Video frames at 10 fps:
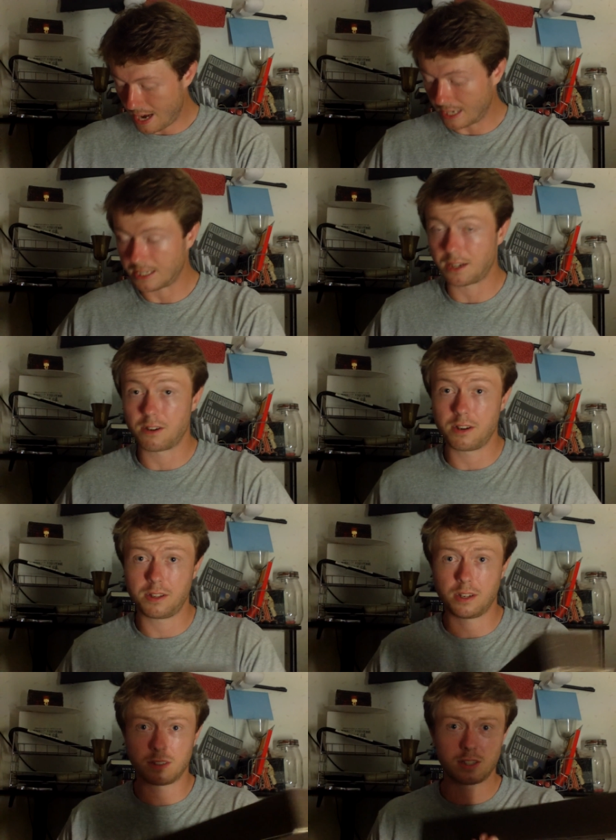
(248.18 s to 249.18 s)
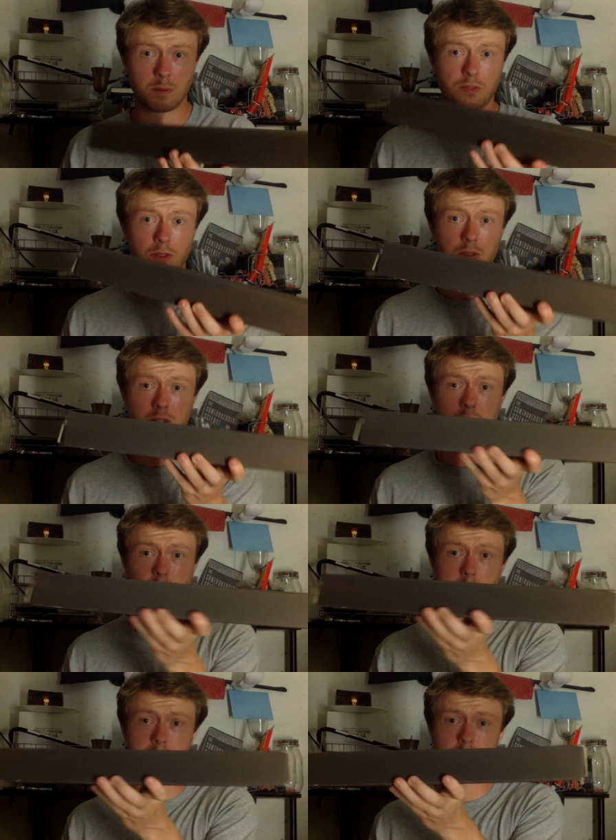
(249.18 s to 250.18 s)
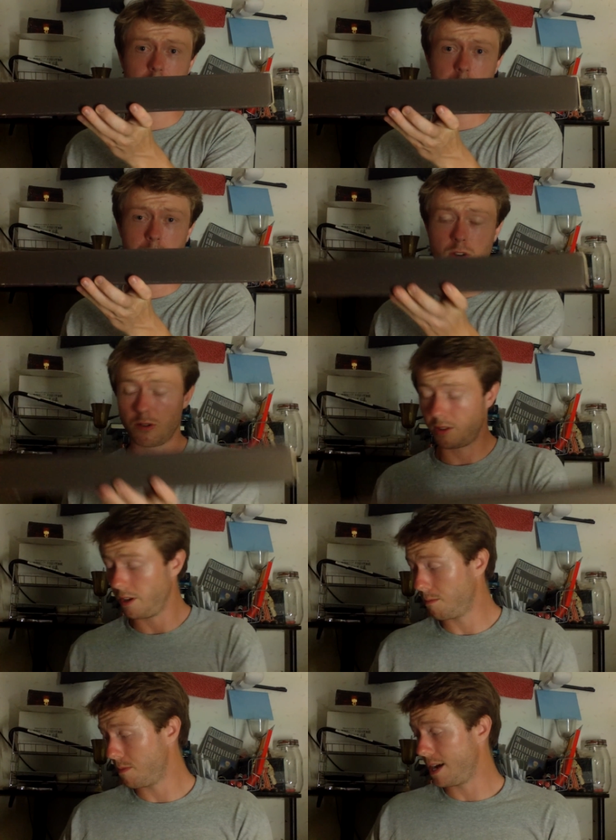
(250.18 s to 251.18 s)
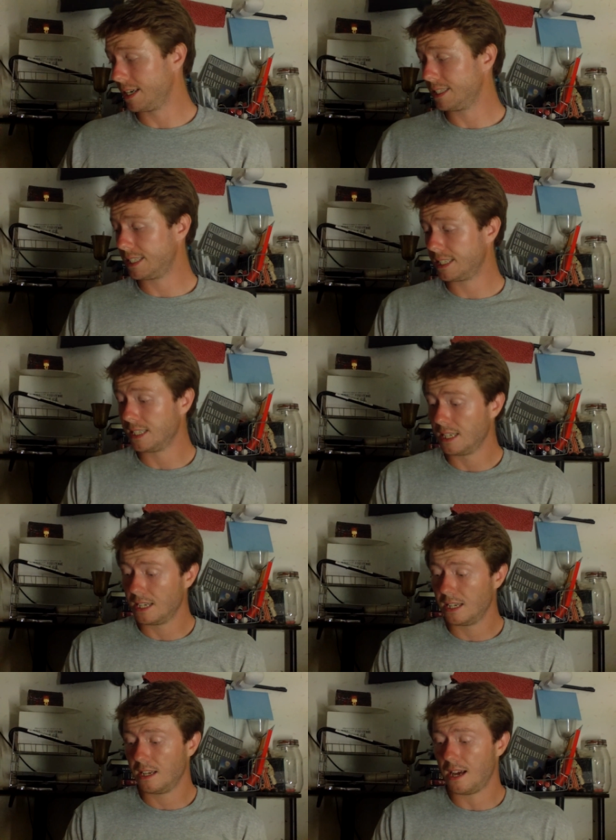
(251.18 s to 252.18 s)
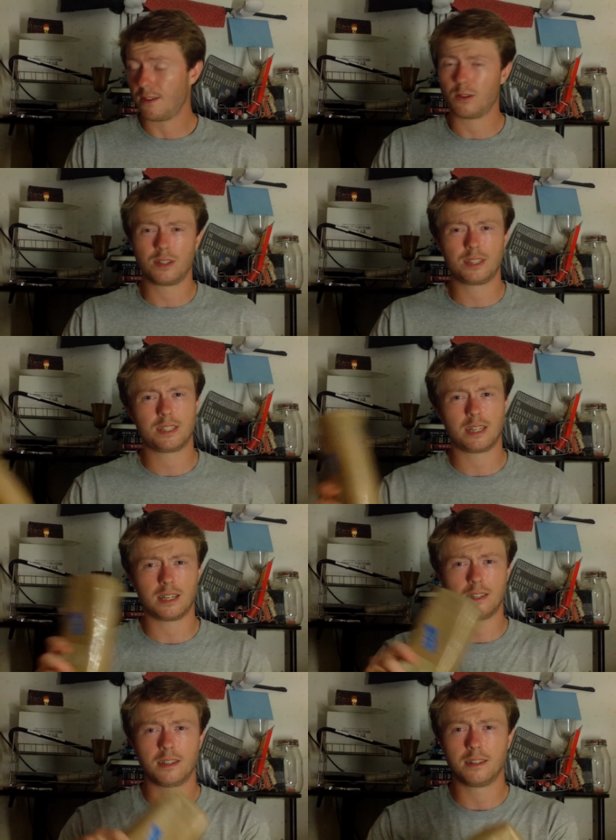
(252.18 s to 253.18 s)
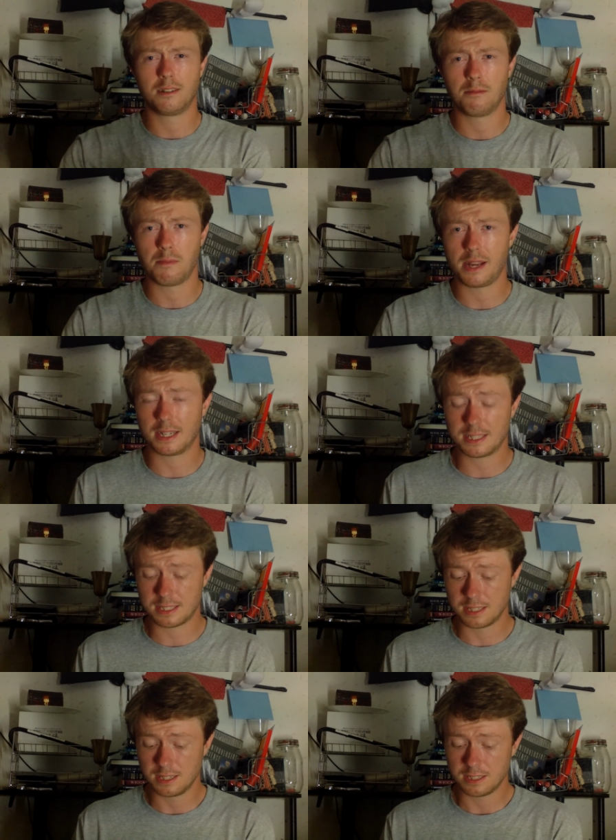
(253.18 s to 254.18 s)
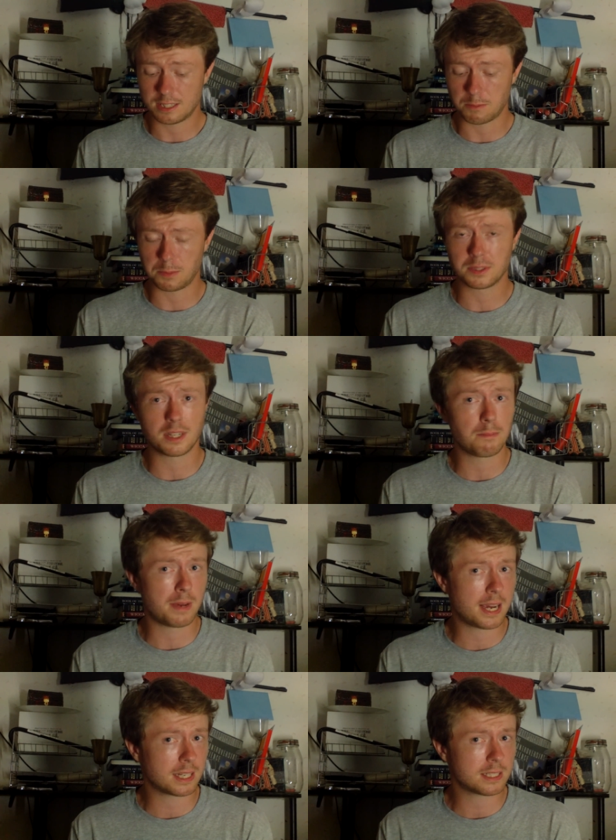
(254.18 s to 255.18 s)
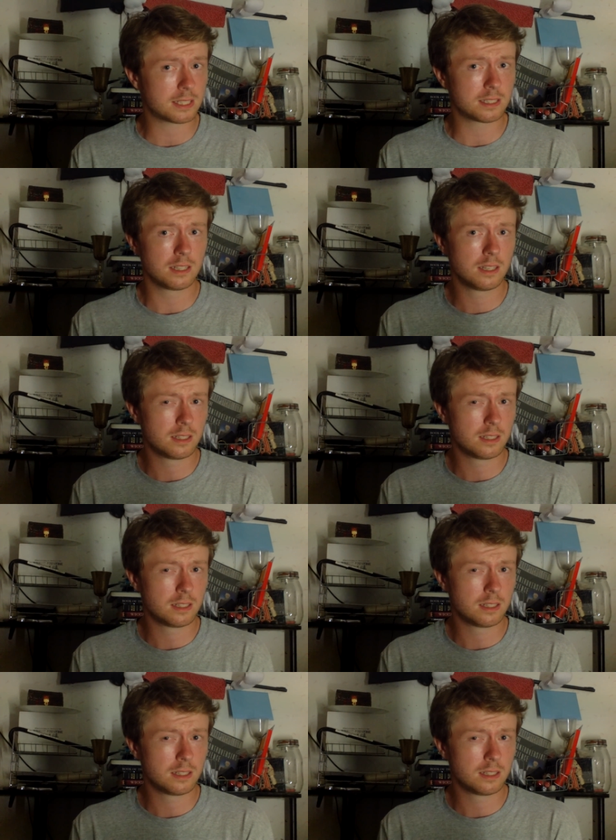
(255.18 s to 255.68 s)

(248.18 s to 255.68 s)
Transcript: I guess I can already tell some of you this comes from Rothiir Magus. I've always said Magus. Some people say Magus.